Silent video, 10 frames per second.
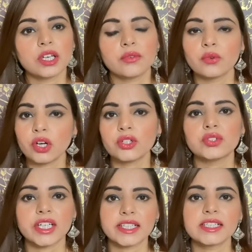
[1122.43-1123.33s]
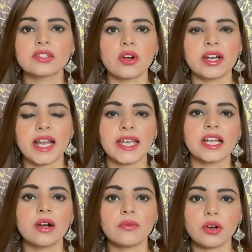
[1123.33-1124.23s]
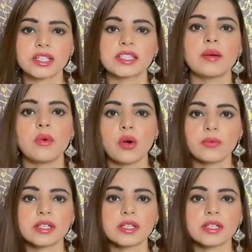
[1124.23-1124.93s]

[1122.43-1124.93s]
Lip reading: wanted to check this on Nykaa for some offer,